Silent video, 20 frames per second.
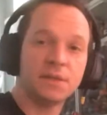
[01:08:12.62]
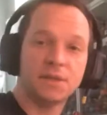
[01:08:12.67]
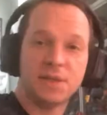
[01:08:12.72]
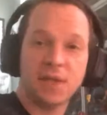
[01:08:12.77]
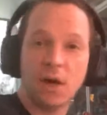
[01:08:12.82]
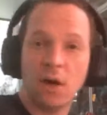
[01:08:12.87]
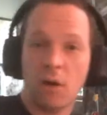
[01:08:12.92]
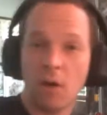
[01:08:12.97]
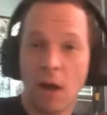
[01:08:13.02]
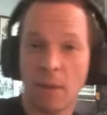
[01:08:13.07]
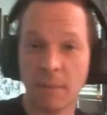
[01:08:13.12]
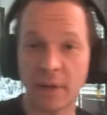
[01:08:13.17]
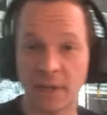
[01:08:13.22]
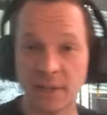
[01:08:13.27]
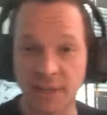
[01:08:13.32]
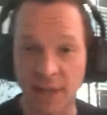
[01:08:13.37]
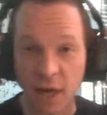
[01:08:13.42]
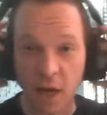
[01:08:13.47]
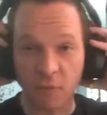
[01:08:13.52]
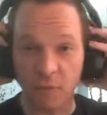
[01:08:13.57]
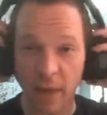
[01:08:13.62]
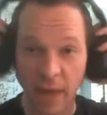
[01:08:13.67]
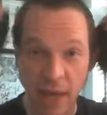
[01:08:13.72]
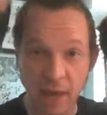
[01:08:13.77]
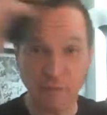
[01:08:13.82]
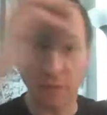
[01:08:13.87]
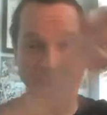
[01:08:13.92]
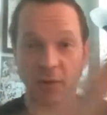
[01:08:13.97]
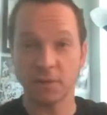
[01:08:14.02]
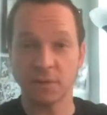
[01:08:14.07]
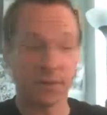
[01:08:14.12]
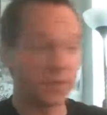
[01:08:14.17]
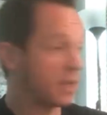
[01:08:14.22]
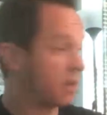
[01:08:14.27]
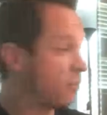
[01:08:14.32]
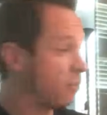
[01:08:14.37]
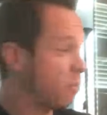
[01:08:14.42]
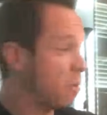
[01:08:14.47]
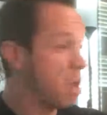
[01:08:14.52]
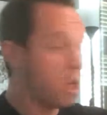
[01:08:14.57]
So I'm gonna take off my headphones,
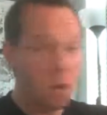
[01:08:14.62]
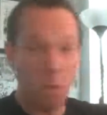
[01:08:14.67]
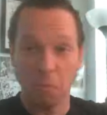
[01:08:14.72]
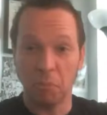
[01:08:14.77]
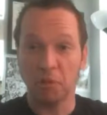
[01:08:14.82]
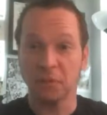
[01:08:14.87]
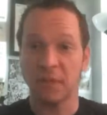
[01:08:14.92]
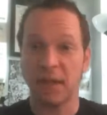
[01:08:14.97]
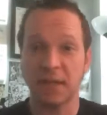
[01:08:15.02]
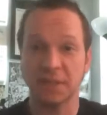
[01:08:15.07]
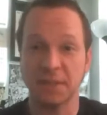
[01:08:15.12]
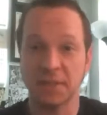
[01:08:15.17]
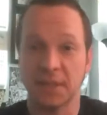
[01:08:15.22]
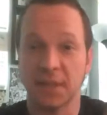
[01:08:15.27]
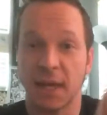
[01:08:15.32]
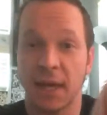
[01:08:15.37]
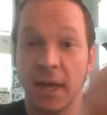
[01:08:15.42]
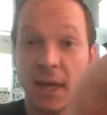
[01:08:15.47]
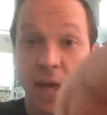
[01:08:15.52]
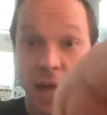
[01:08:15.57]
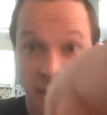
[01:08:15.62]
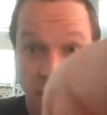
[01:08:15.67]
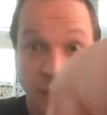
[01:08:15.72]
put that aside.